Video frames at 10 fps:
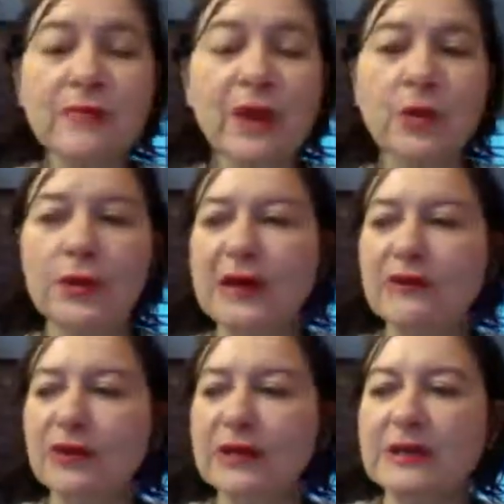or
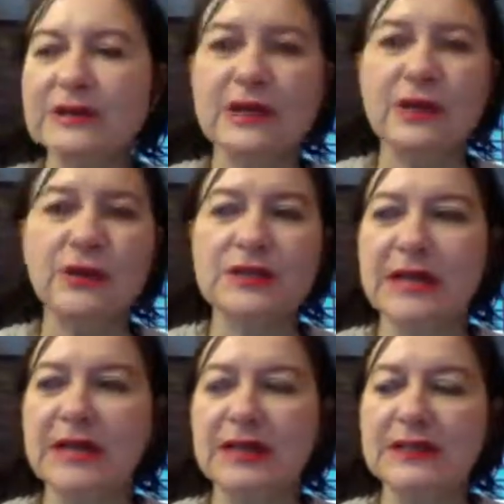whenever it is that you're
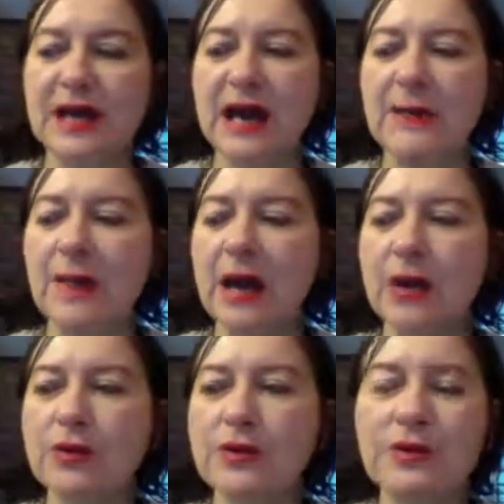taking time
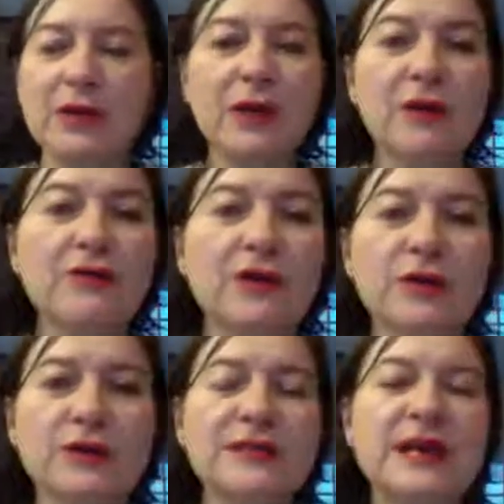out for
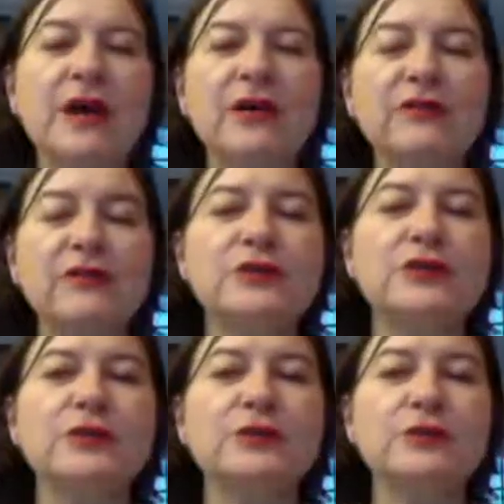yourself
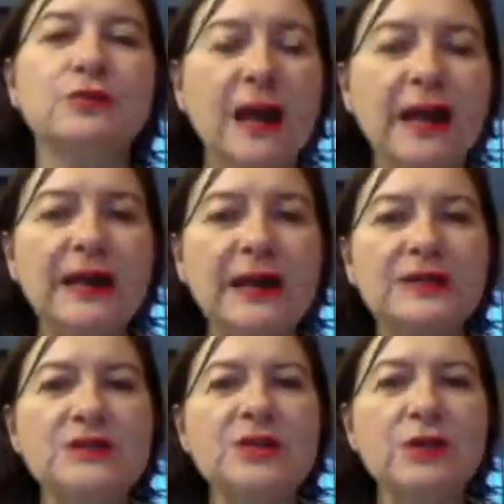to write
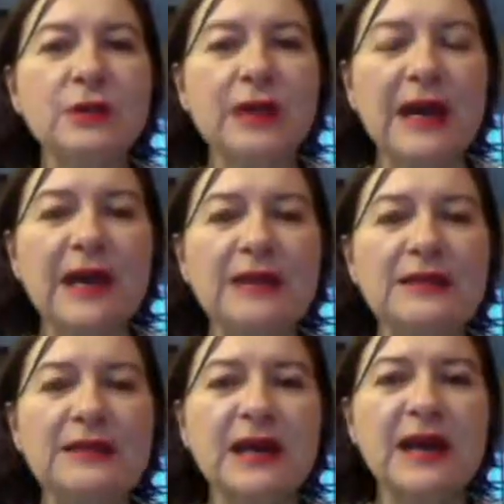and to
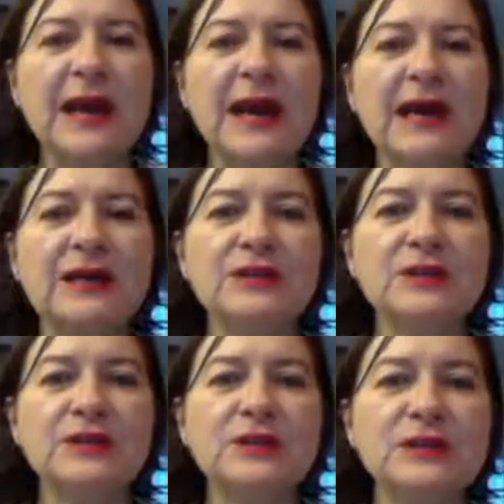create and
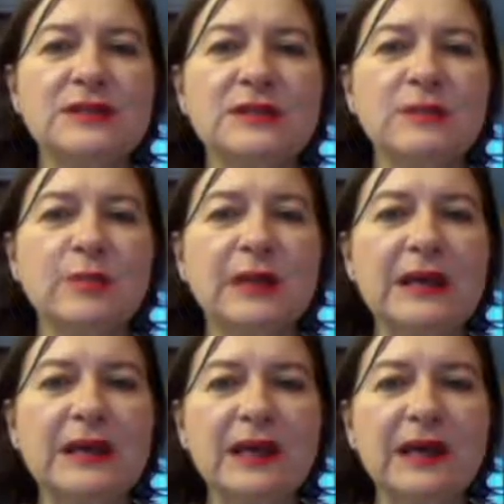to just
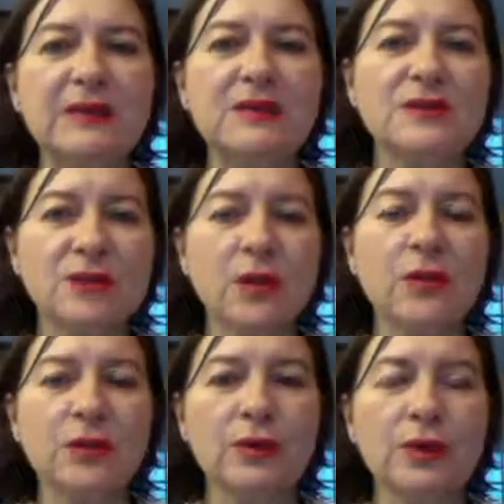be in the
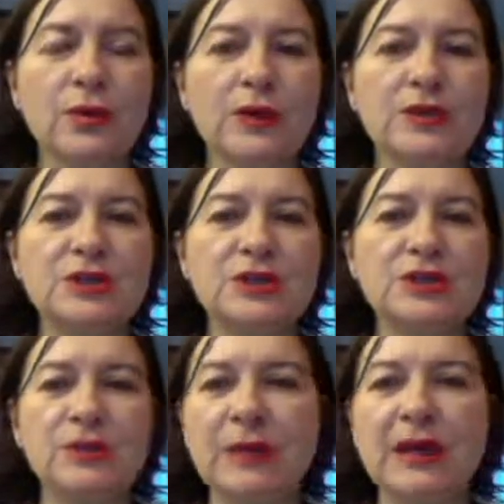zone, which
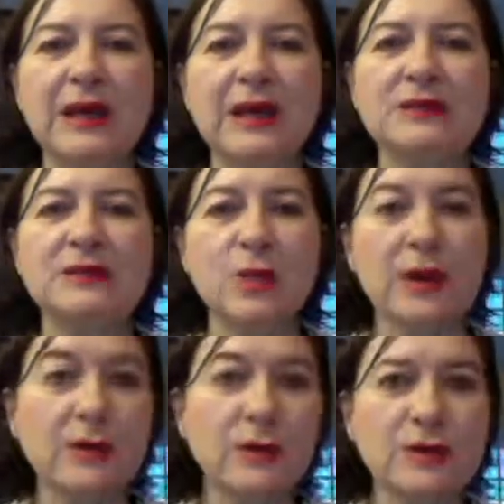to me is
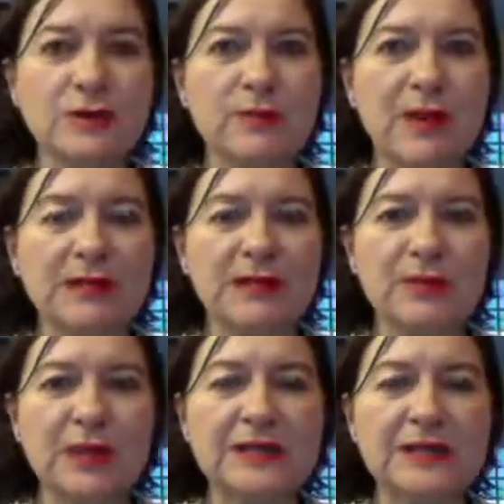one of the most amazing
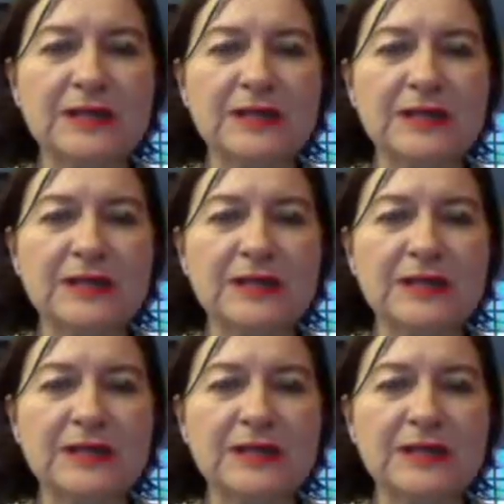places